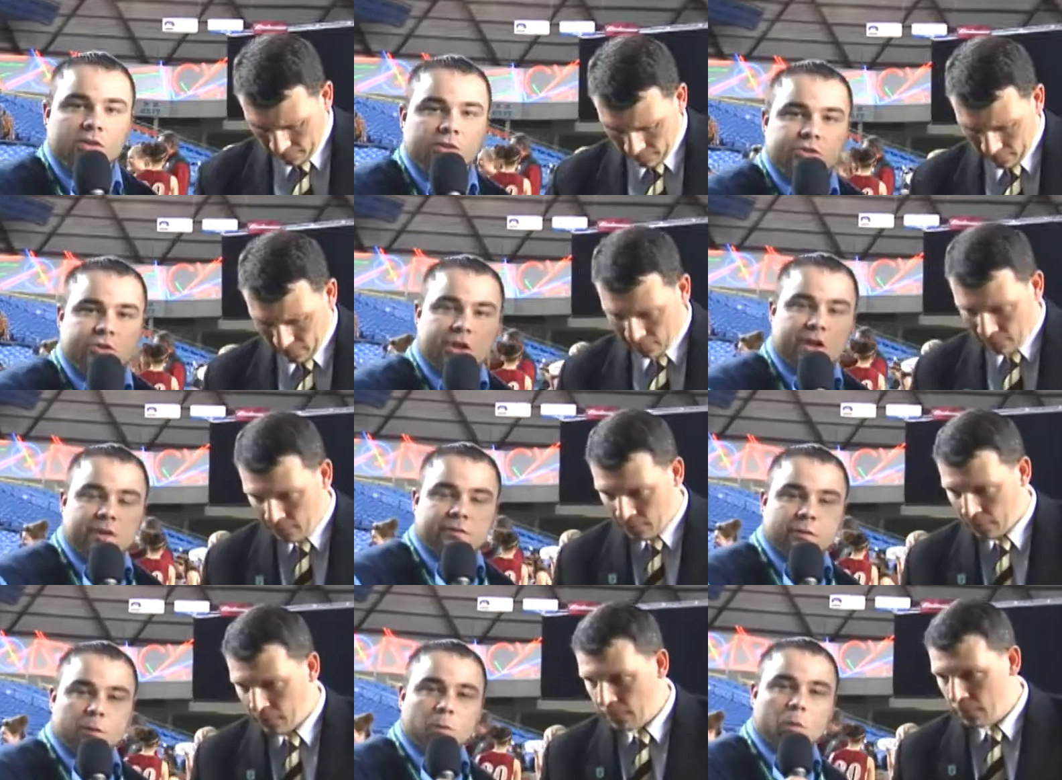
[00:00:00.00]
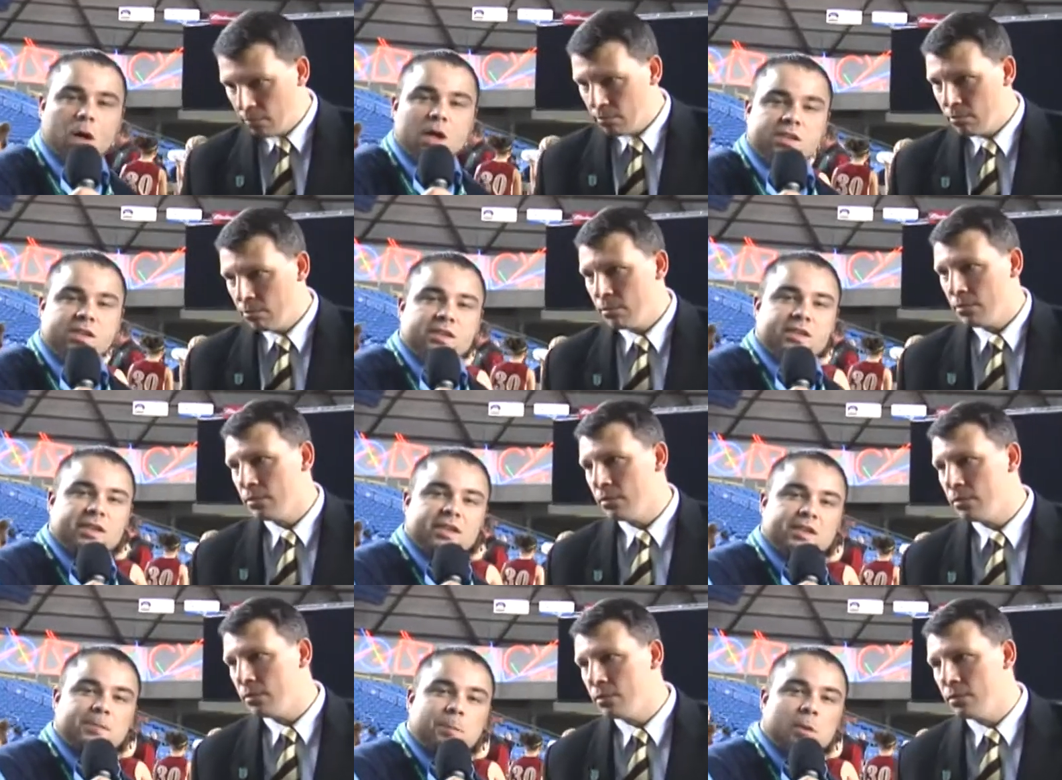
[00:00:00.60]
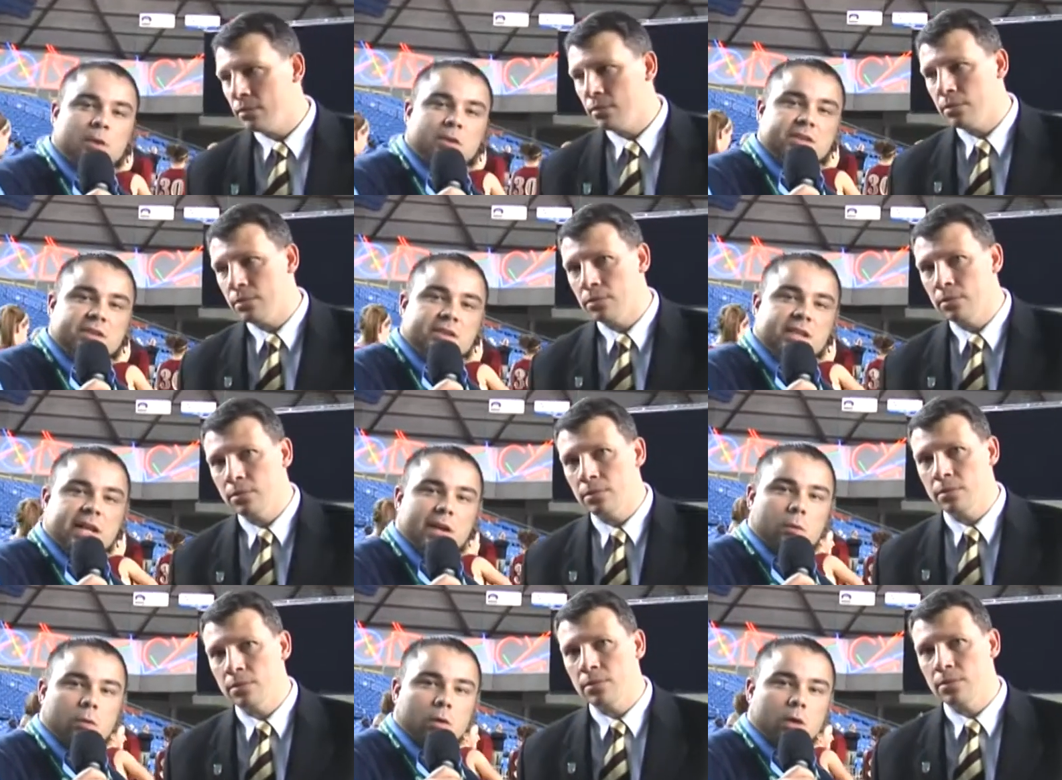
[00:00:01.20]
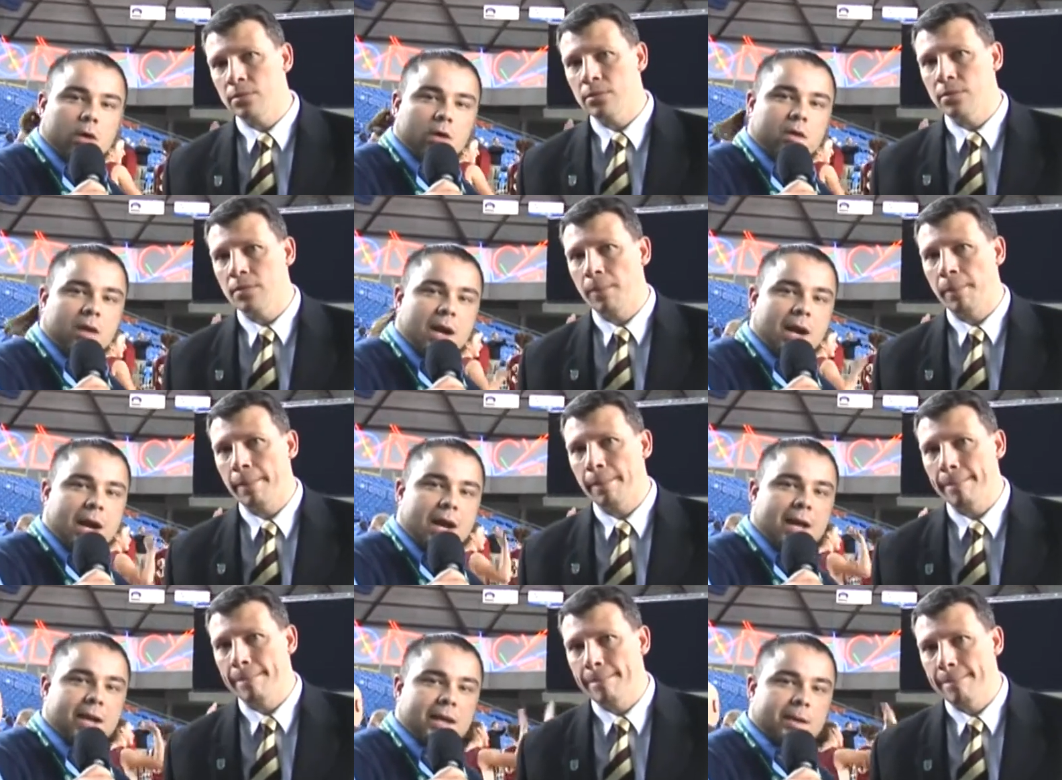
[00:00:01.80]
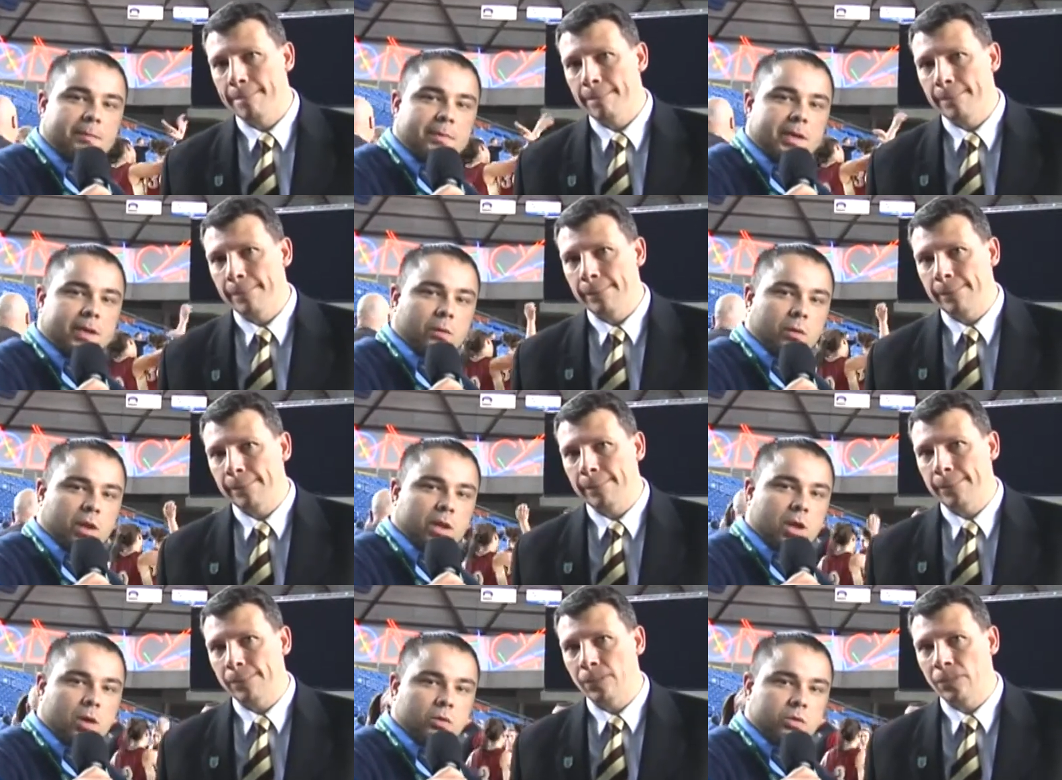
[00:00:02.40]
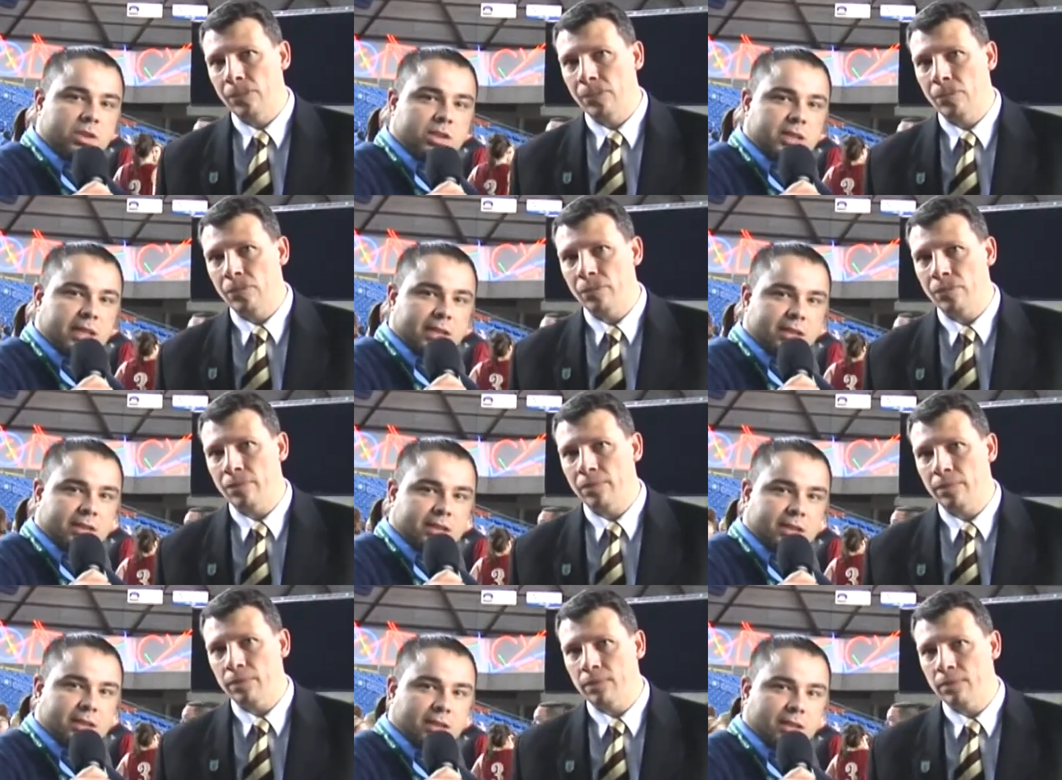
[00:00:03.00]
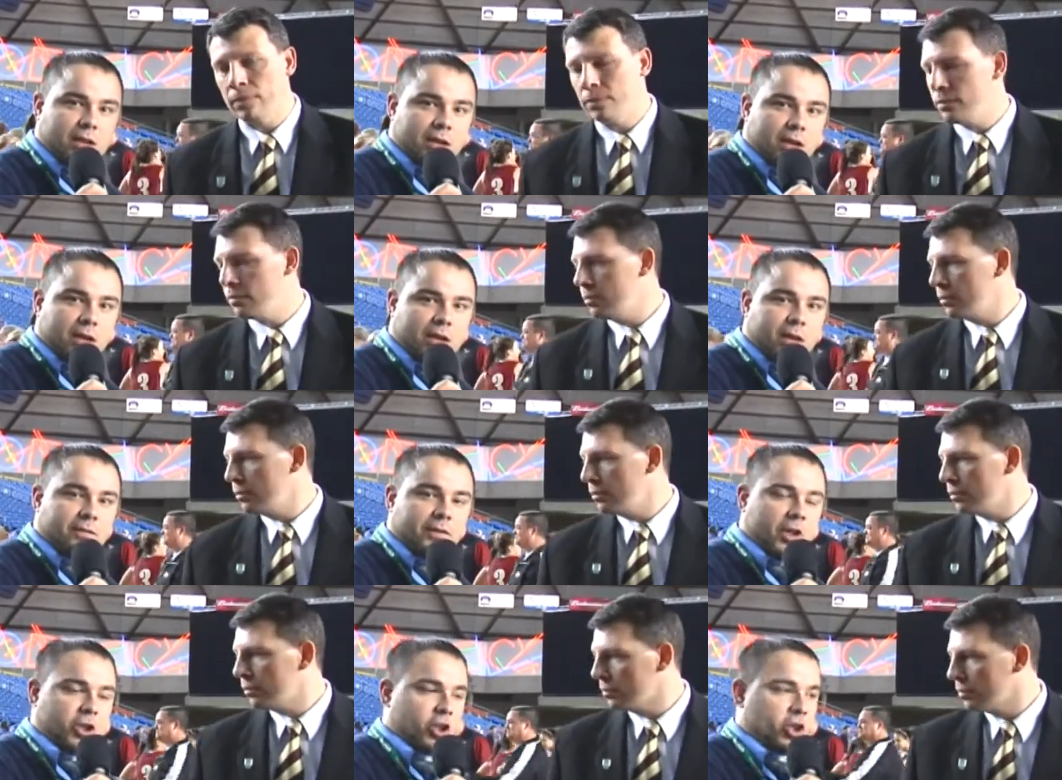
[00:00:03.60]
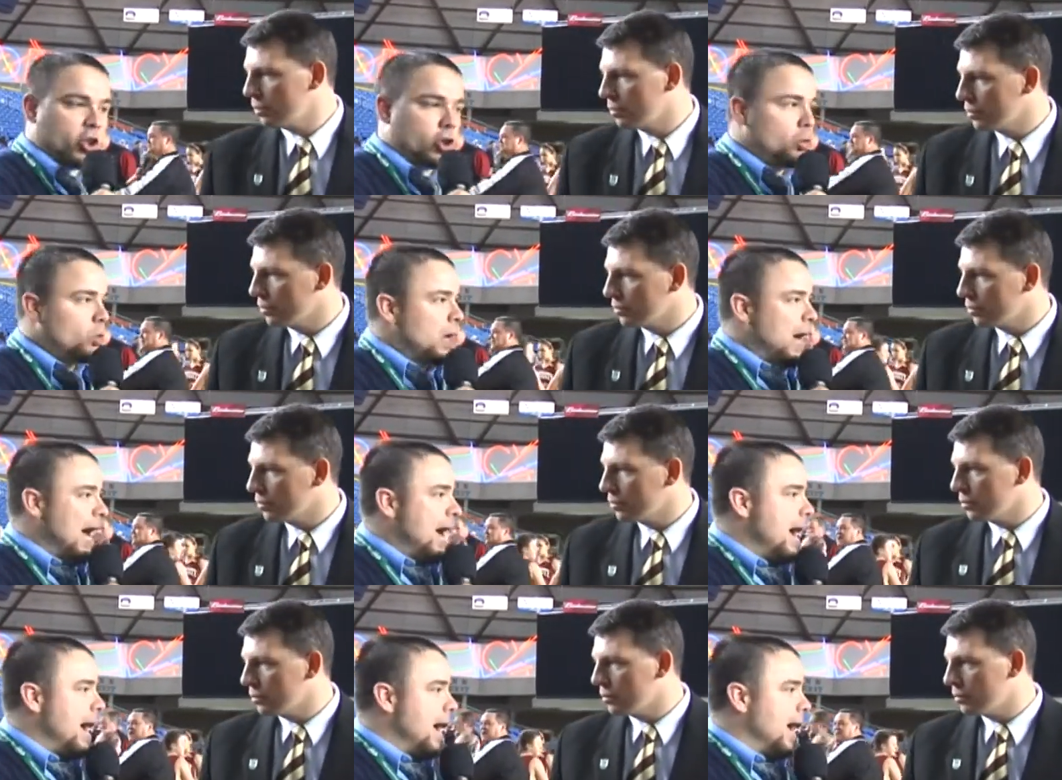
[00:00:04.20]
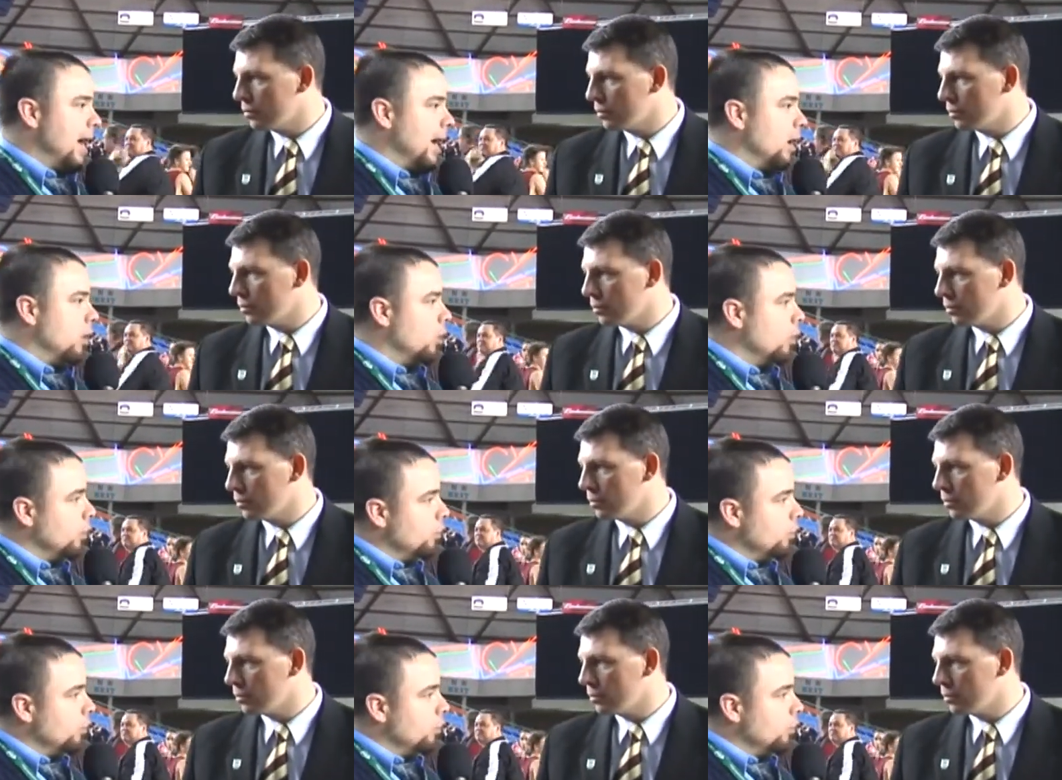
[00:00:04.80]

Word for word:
Speaker 1: Jerry from Washington Sports Network. I am here with Coach Stinson of U High. Oh,